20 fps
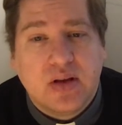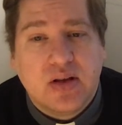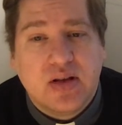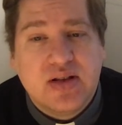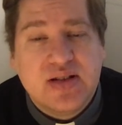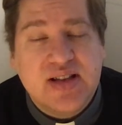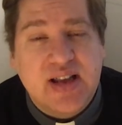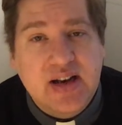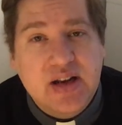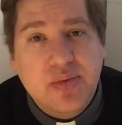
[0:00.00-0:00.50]

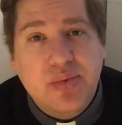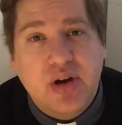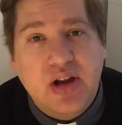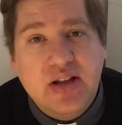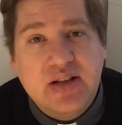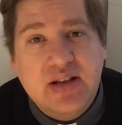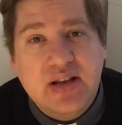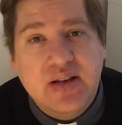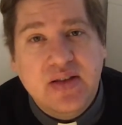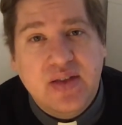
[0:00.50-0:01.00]

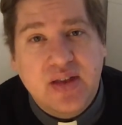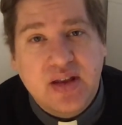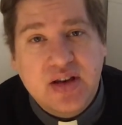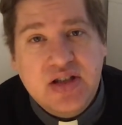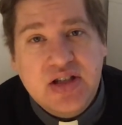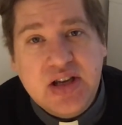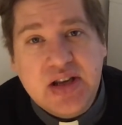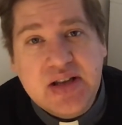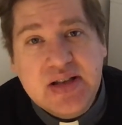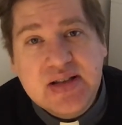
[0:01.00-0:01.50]
celebrating that
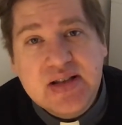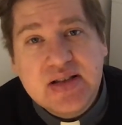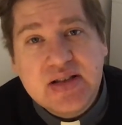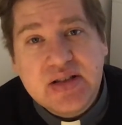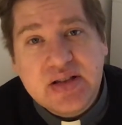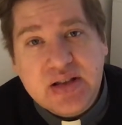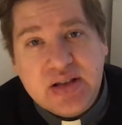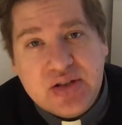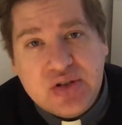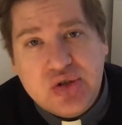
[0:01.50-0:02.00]
Jesus
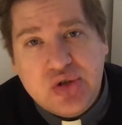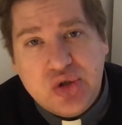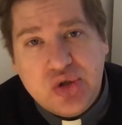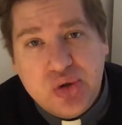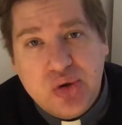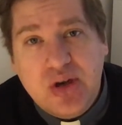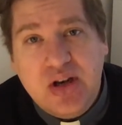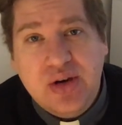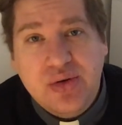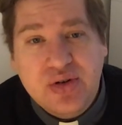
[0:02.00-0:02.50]
is
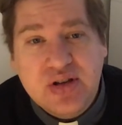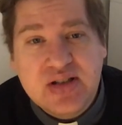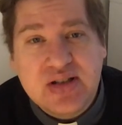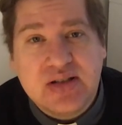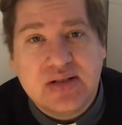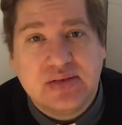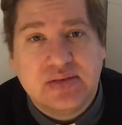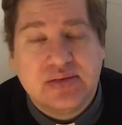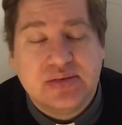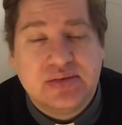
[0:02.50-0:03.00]
truly
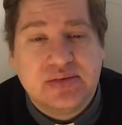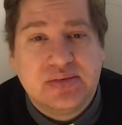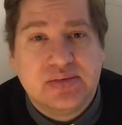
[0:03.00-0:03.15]
risen,